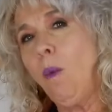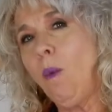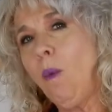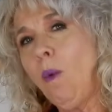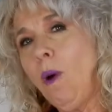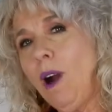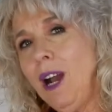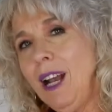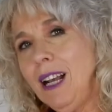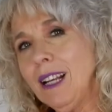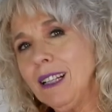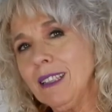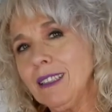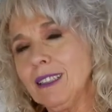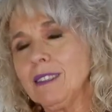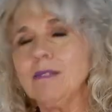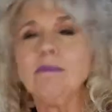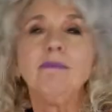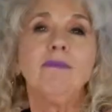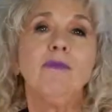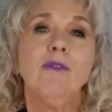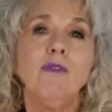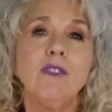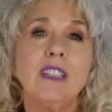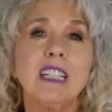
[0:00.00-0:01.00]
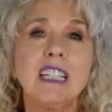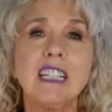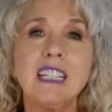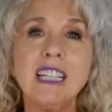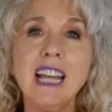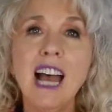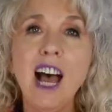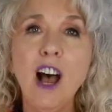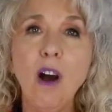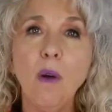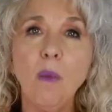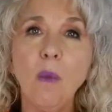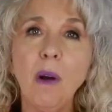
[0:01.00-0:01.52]
Well, to
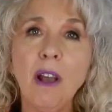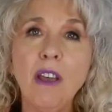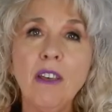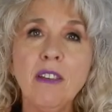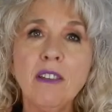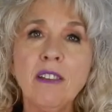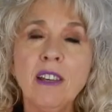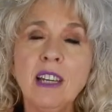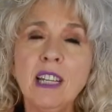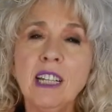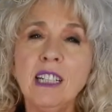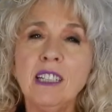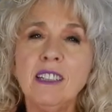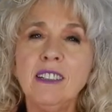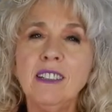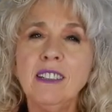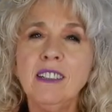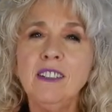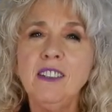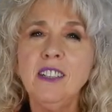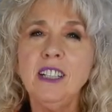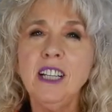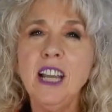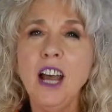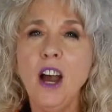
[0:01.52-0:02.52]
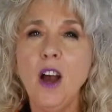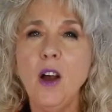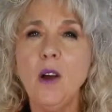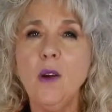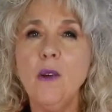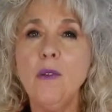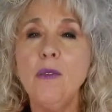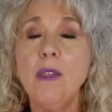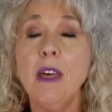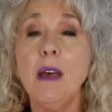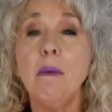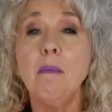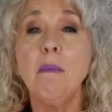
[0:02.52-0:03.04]
start with, did you
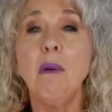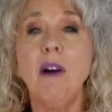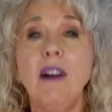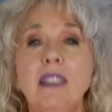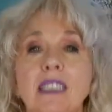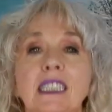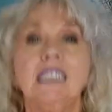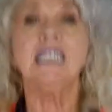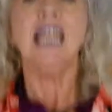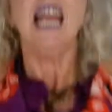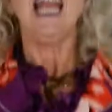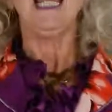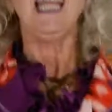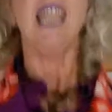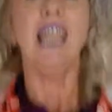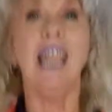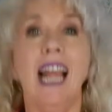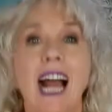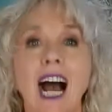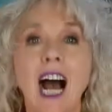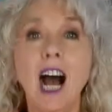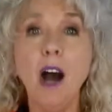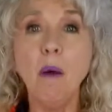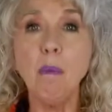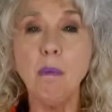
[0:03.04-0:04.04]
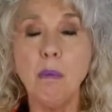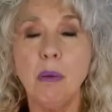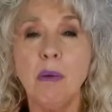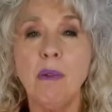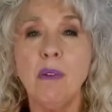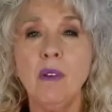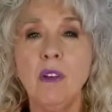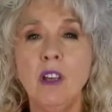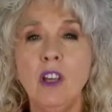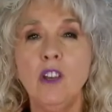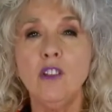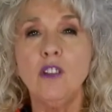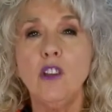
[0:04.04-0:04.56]
know that by standing up,
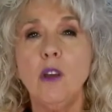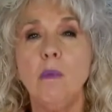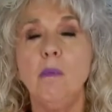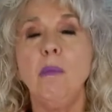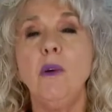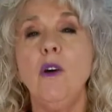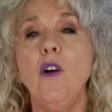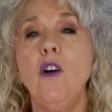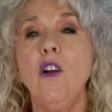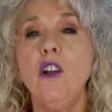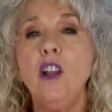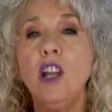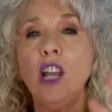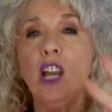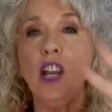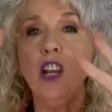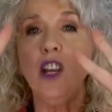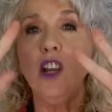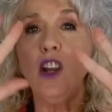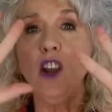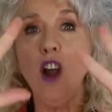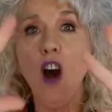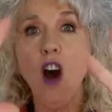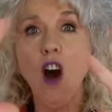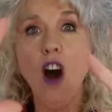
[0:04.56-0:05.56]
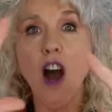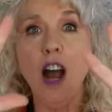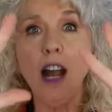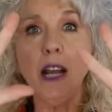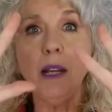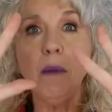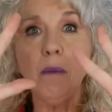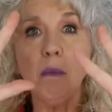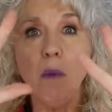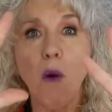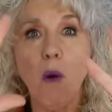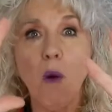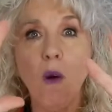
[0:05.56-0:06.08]
you burn
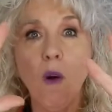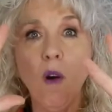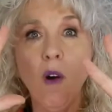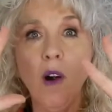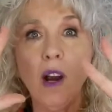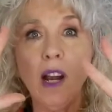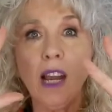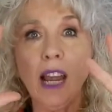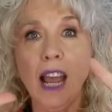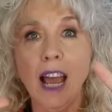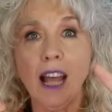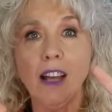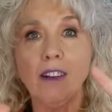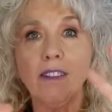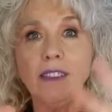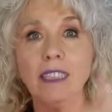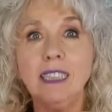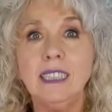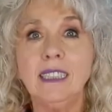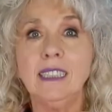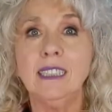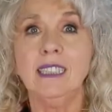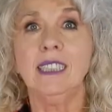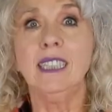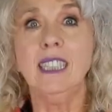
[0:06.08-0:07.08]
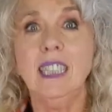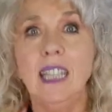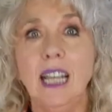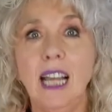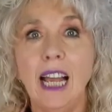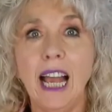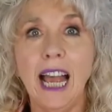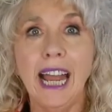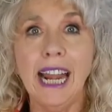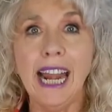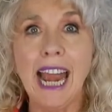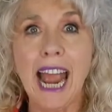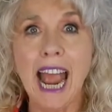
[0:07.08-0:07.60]
9 more calories
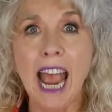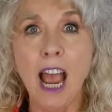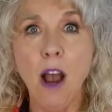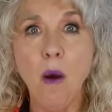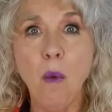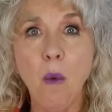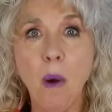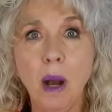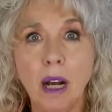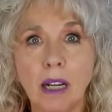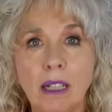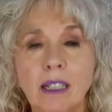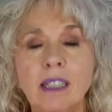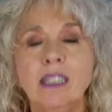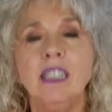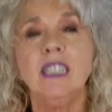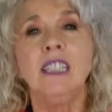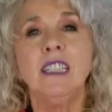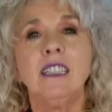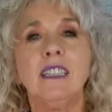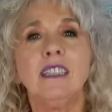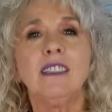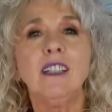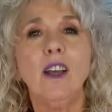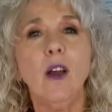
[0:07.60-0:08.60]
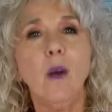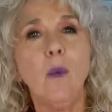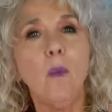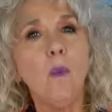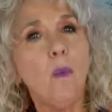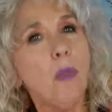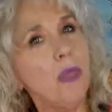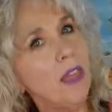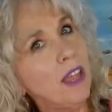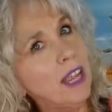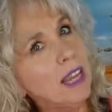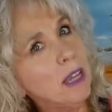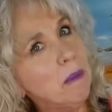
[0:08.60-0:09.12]
an hour? So
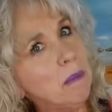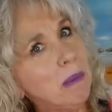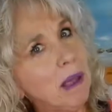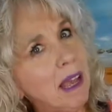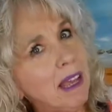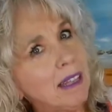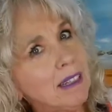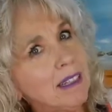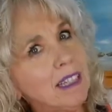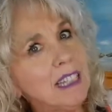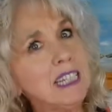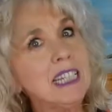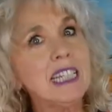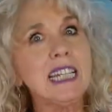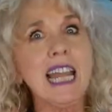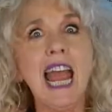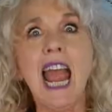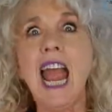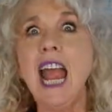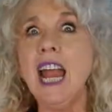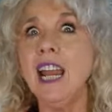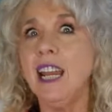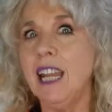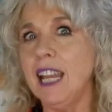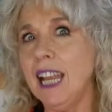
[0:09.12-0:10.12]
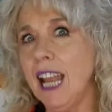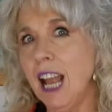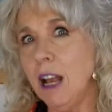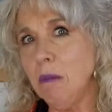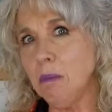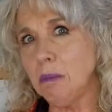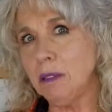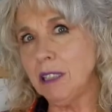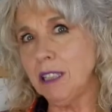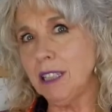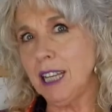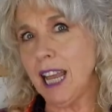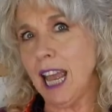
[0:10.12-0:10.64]
think about standing
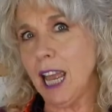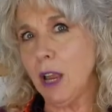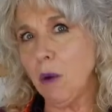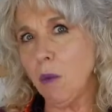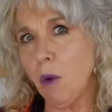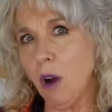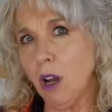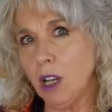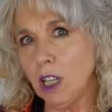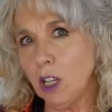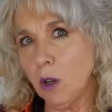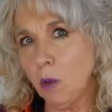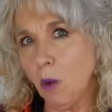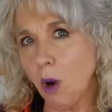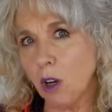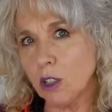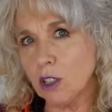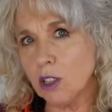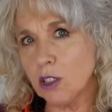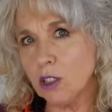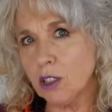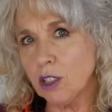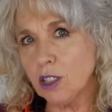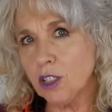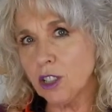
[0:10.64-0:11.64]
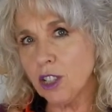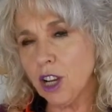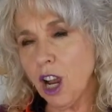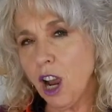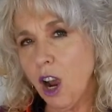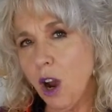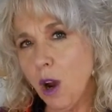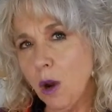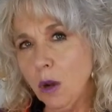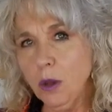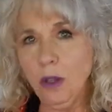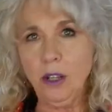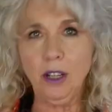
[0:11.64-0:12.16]
up today while you watch the
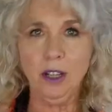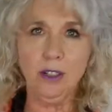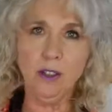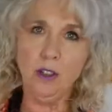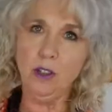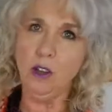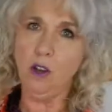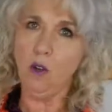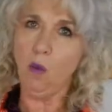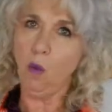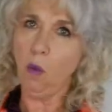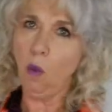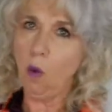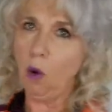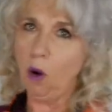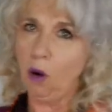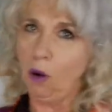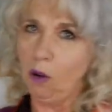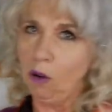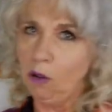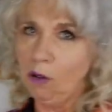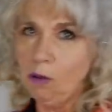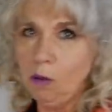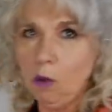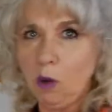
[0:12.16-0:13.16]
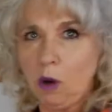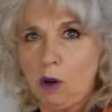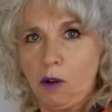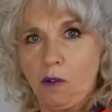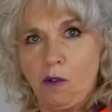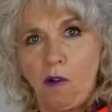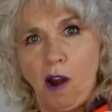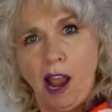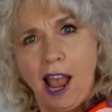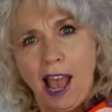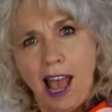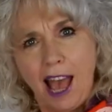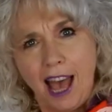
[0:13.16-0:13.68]
show. You can sort of walk
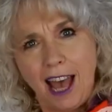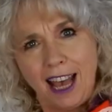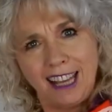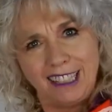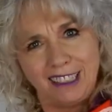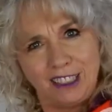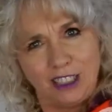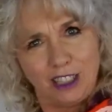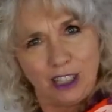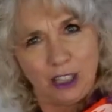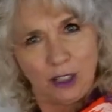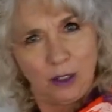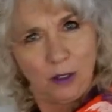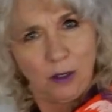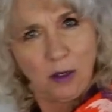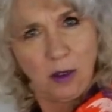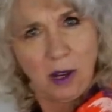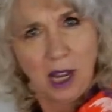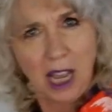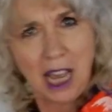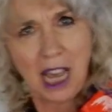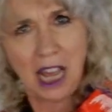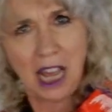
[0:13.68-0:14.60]
around, you can look